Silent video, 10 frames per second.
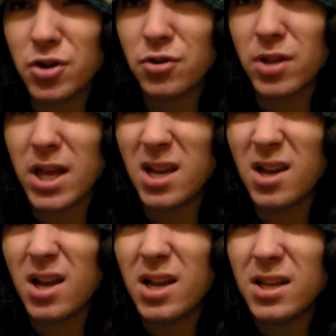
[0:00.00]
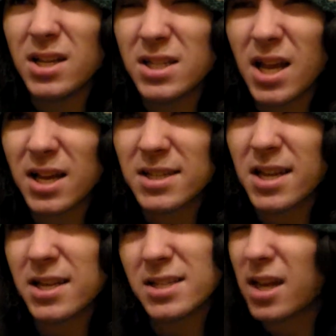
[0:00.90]
to the Disney
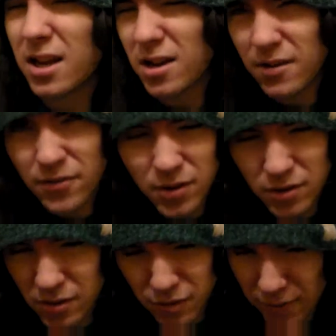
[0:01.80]
XD site, if you